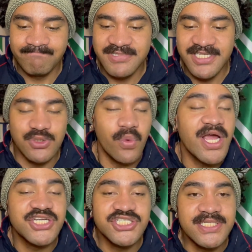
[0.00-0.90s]

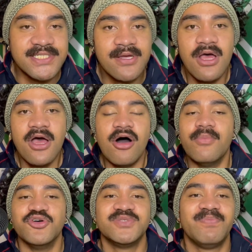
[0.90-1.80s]
situations, almost